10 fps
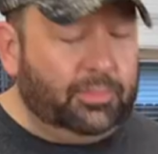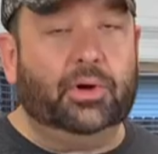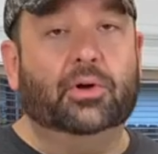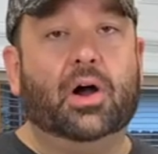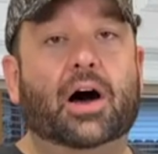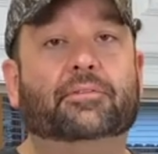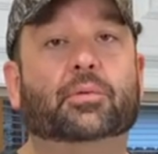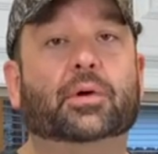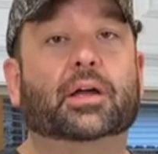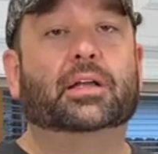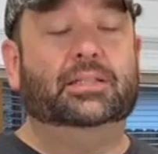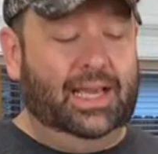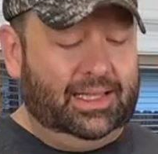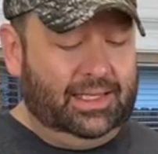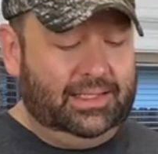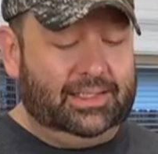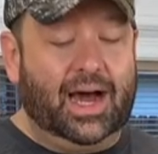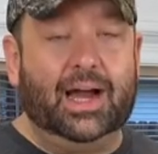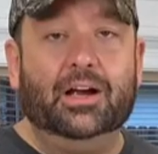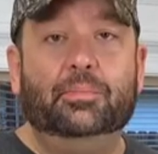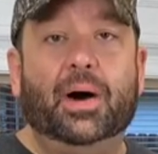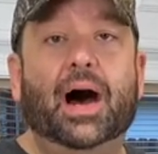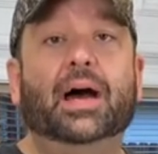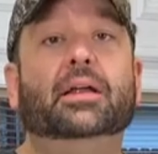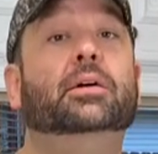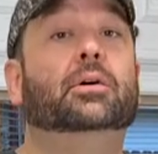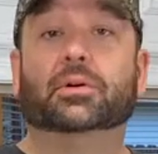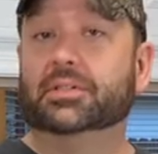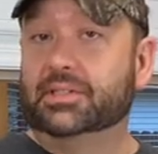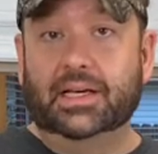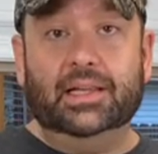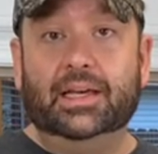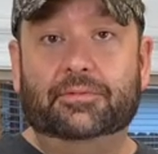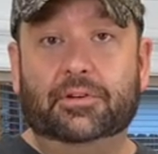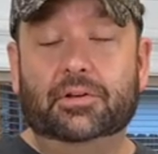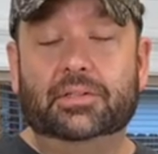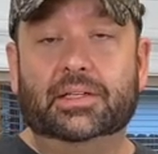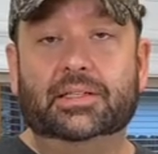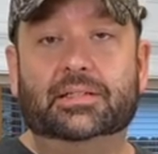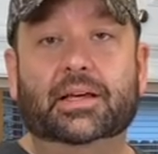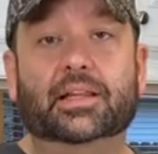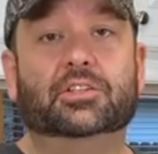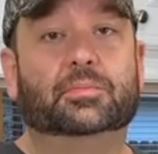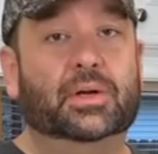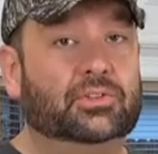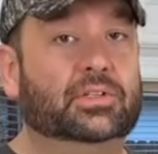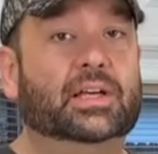burner off and we're gonna take the entire pot or skillet if you're using a skillet, just make sure it's